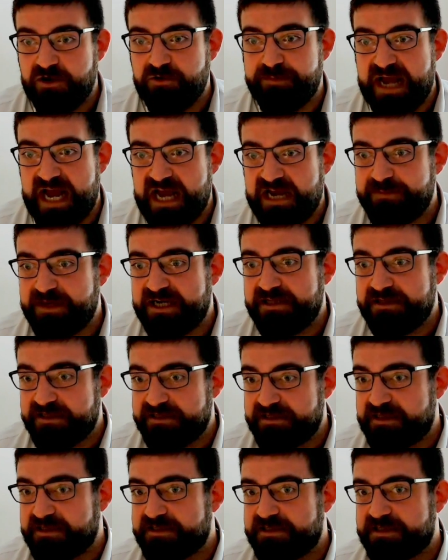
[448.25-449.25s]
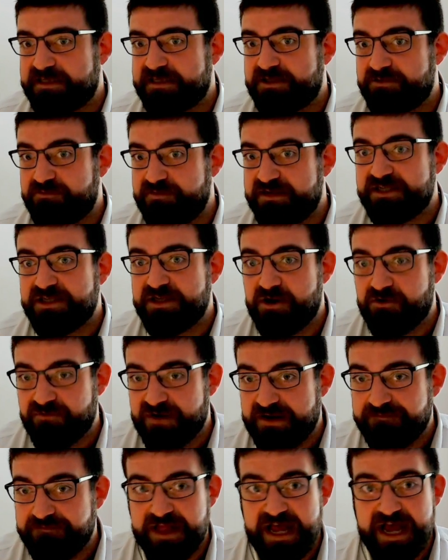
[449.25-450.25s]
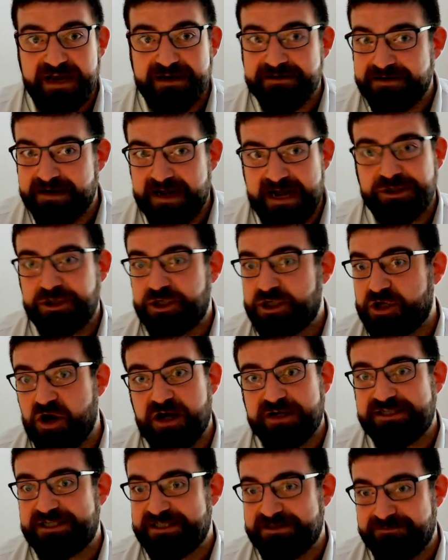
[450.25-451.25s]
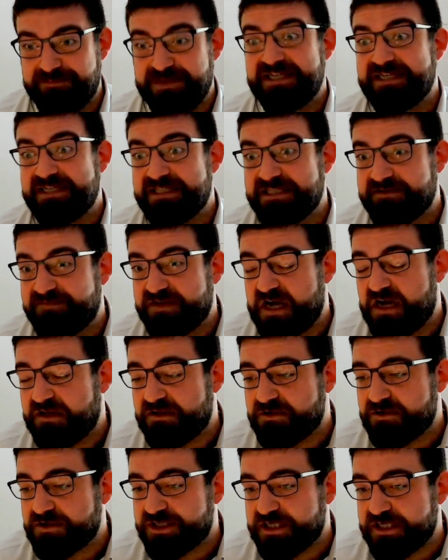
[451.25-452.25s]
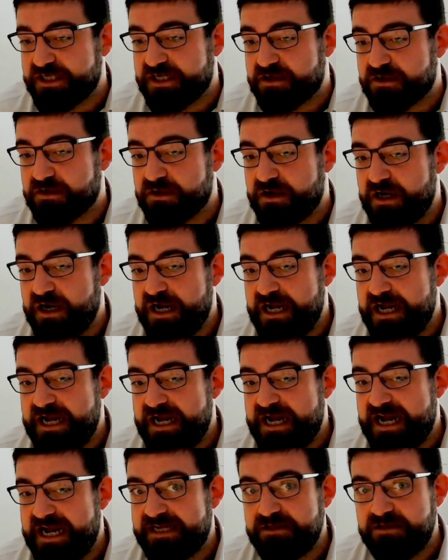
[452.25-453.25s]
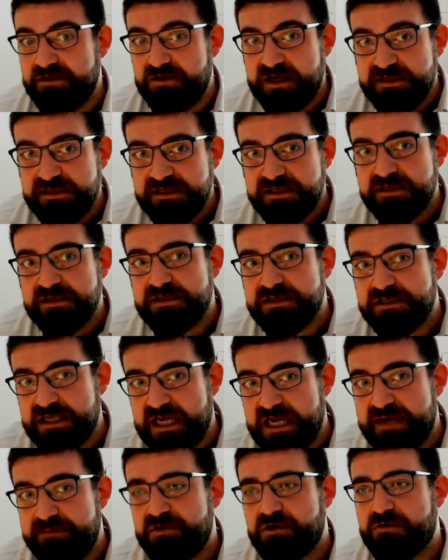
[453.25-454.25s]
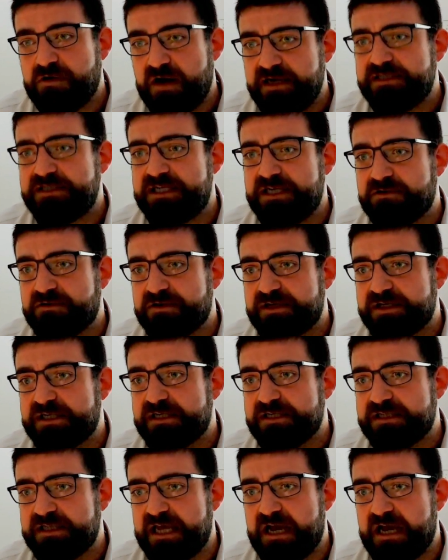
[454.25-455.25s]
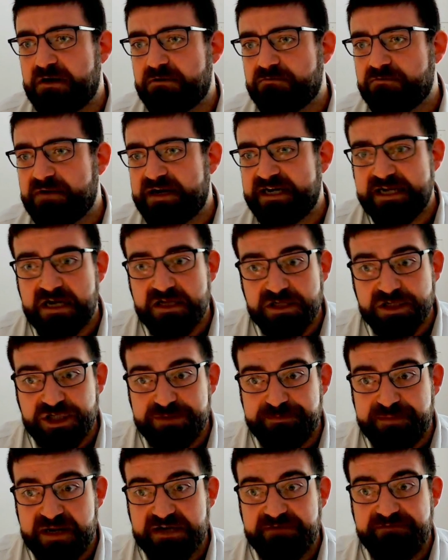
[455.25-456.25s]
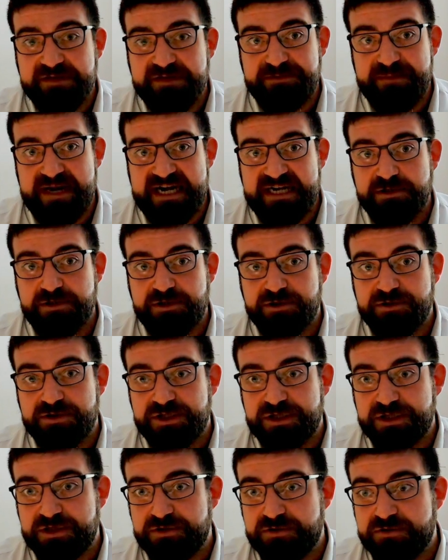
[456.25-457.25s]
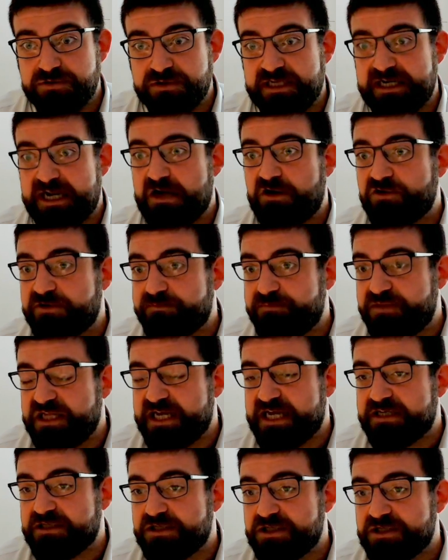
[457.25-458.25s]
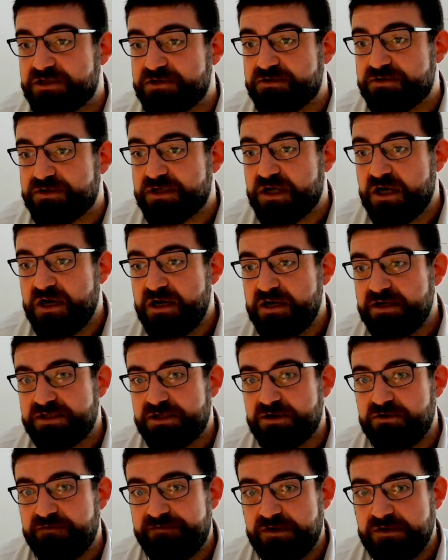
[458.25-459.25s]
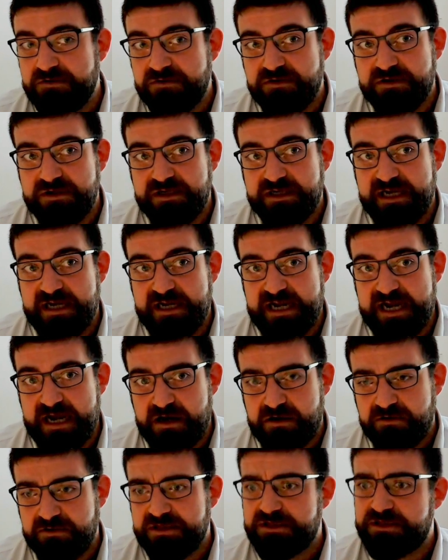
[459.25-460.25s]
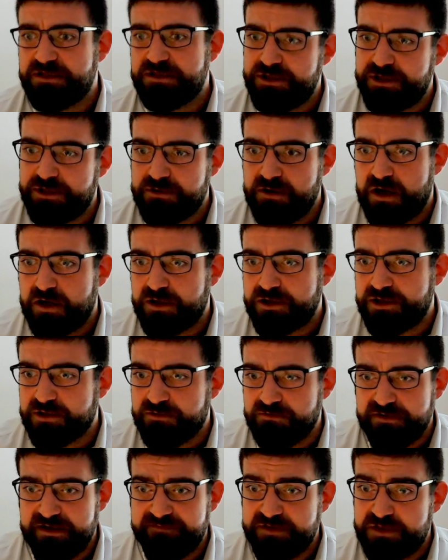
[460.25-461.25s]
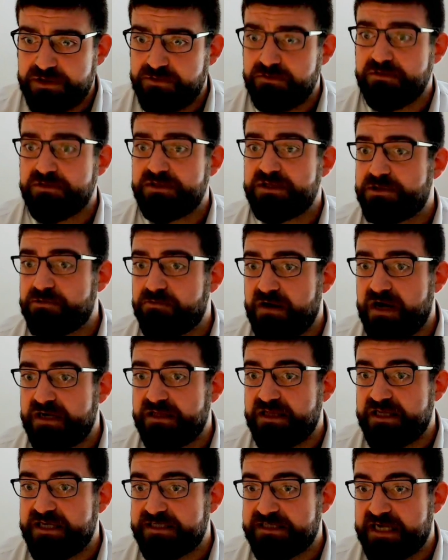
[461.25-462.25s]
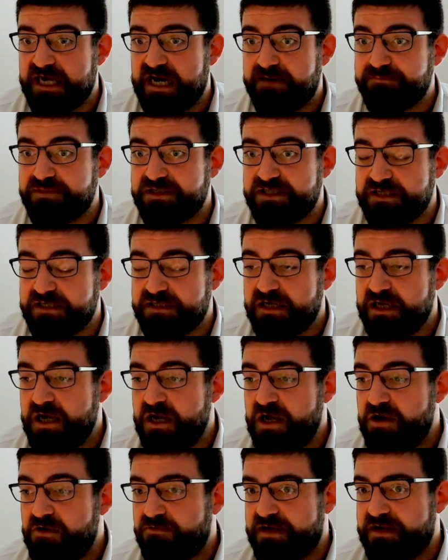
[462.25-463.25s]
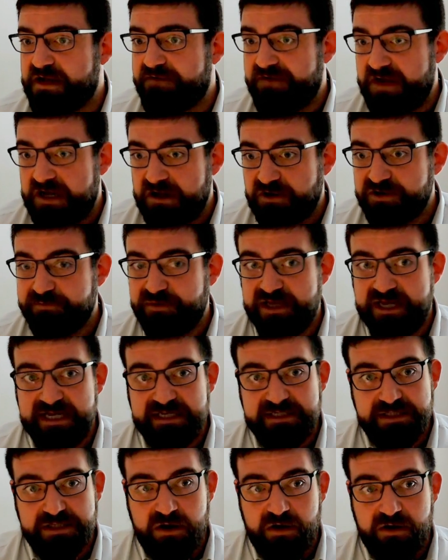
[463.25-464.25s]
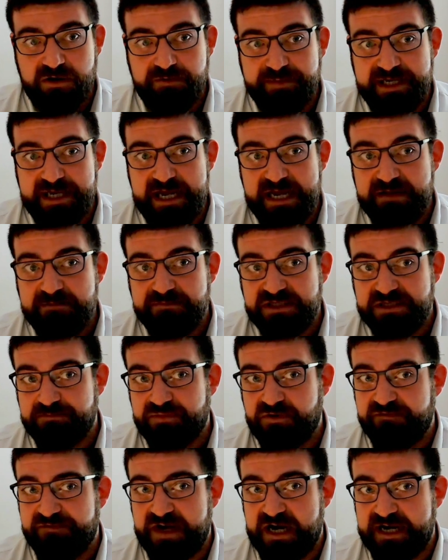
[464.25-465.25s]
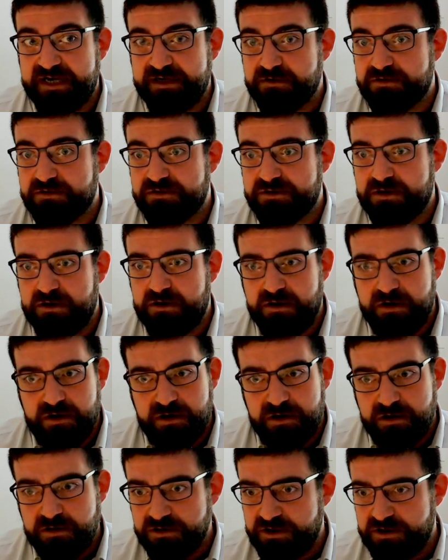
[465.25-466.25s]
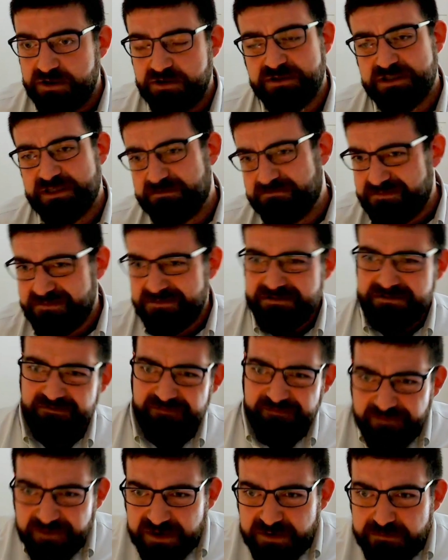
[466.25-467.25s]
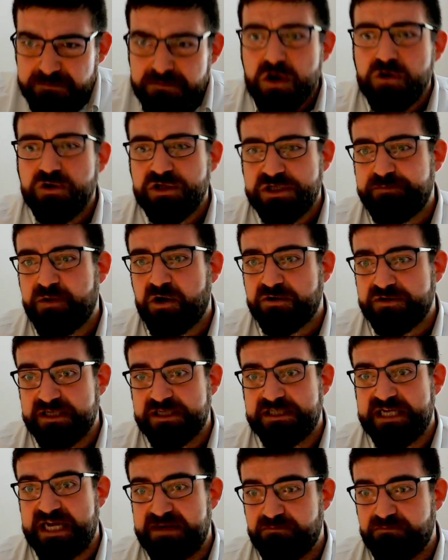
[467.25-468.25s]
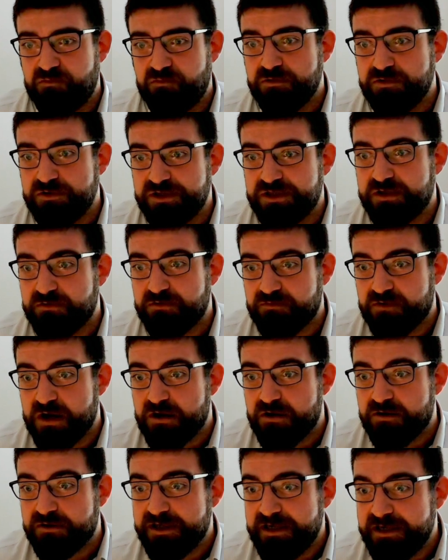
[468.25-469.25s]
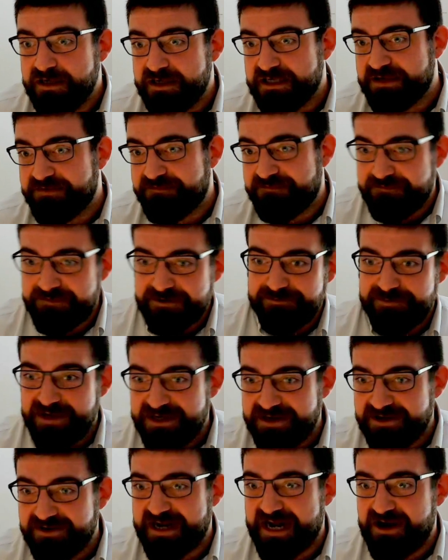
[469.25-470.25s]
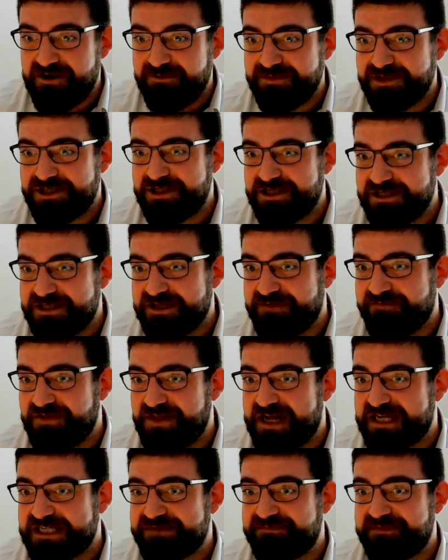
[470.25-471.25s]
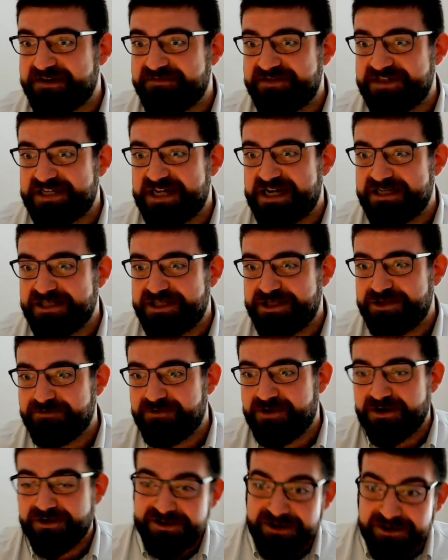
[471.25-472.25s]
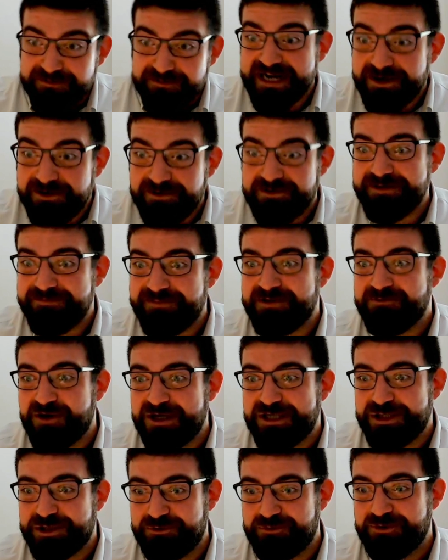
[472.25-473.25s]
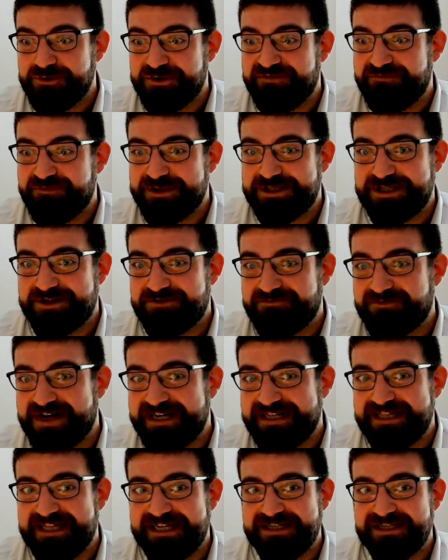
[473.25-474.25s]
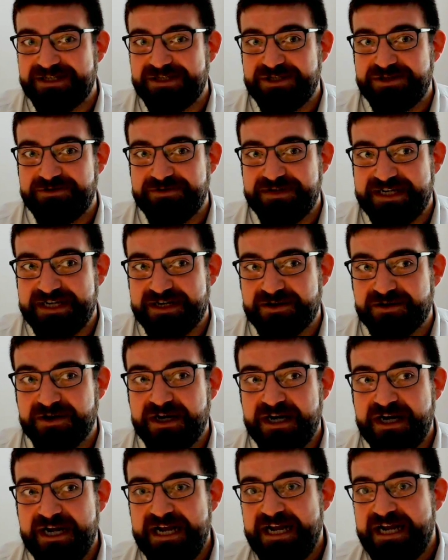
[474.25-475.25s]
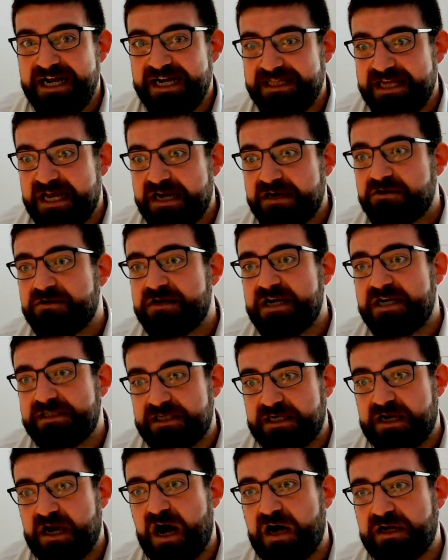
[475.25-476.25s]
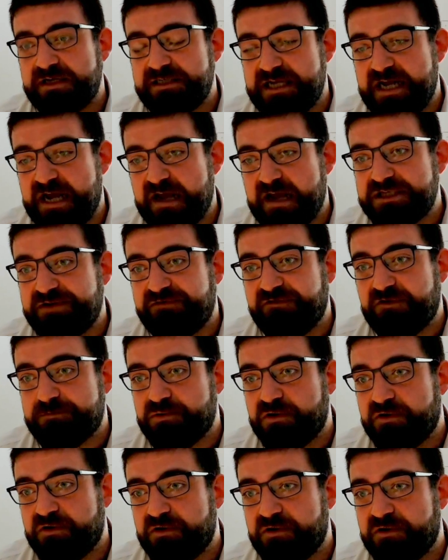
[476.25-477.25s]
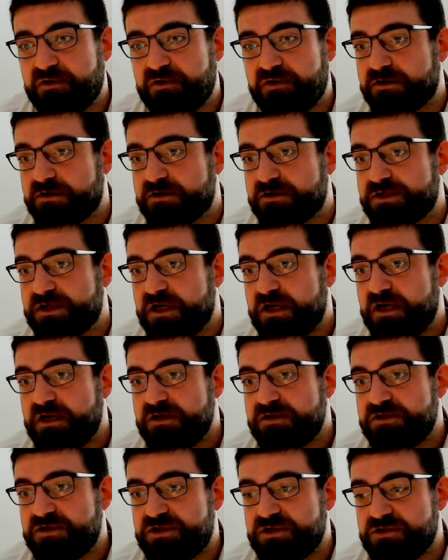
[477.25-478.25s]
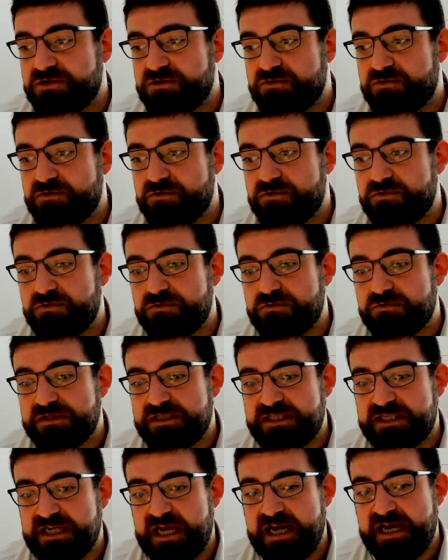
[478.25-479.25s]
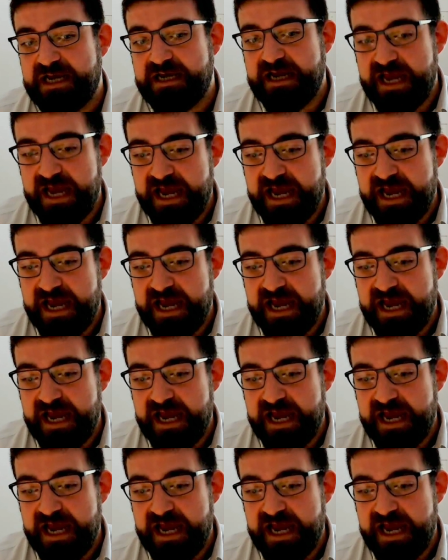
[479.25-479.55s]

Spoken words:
low back pain, less than 6 weeks, no red flag. Actually costs us billions of dollars a year. And that's the same criteria that radiology benefits managers use and health plans use. So if you look at how this is structured, we have a tool that's widely adopted. We have health plans, RBMs, and providers all using, for the most part, the same rules of the road. And if, depending on how much into the philosophy of science you are, there might only be one truth of what's the right thing to do here. And that creates a context for providers to say,